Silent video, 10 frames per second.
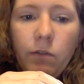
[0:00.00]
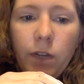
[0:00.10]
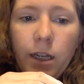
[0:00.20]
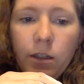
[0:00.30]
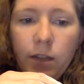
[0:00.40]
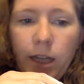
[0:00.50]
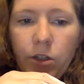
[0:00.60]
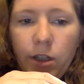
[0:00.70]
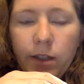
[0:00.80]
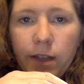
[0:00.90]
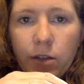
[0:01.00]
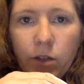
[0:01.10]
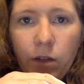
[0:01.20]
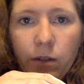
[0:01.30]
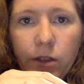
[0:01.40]
for inhalation, it's
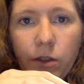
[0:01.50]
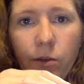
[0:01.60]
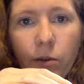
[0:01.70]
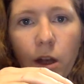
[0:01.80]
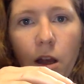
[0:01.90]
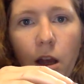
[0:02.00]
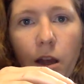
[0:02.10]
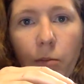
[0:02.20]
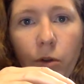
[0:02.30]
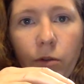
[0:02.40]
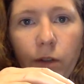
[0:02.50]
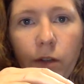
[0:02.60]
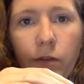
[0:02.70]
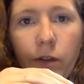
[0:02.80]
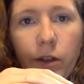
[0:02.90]
actually going to move
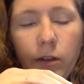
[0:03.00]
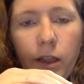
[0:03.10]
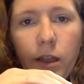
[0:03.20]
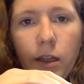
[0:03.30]
inferiorly.